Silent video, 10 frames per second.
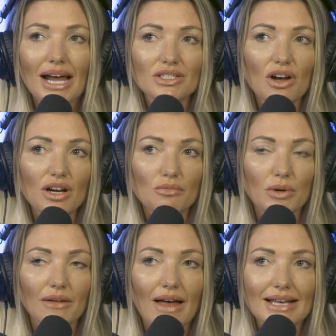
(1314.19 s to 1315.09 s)
when I started
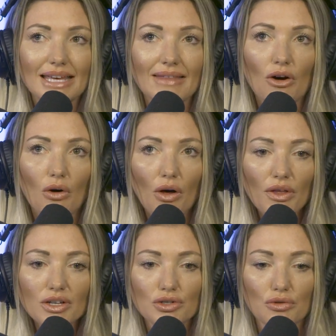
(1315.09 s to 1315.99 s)
realizing that all
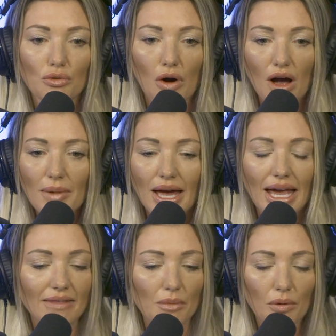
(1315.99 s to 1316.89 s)
the trauma
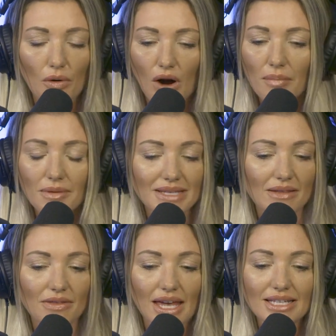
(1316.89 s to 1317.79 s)
and the problems
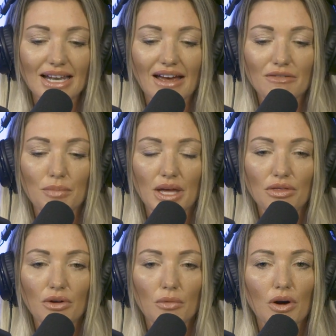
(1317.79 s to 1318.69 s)
and the things that I've
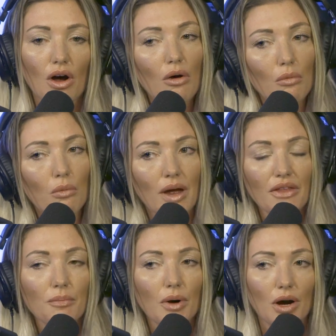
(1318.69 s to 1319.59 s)
been through were all
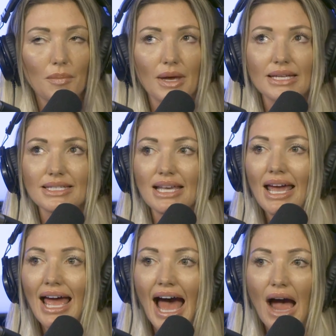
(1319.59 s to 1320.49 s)
with purpose,
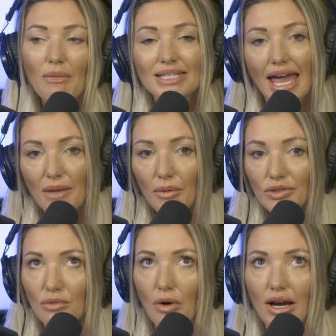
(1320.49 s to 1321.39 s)
I was
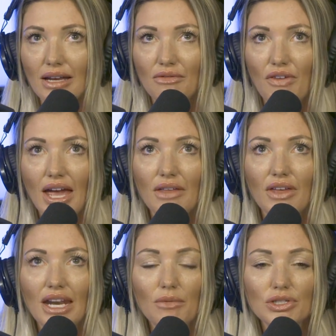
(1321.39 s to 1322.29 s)
able to walk in
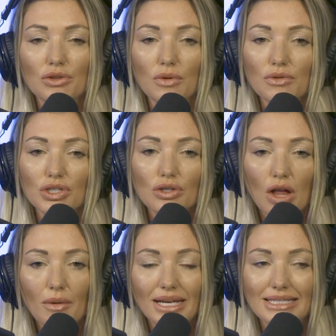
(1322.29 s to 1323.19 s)
faith. And it was through
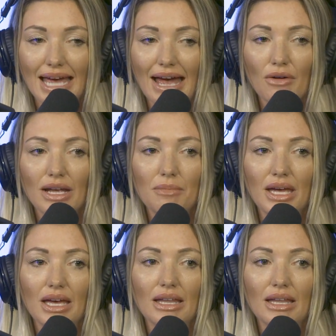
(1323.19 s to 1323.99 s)
slowing down and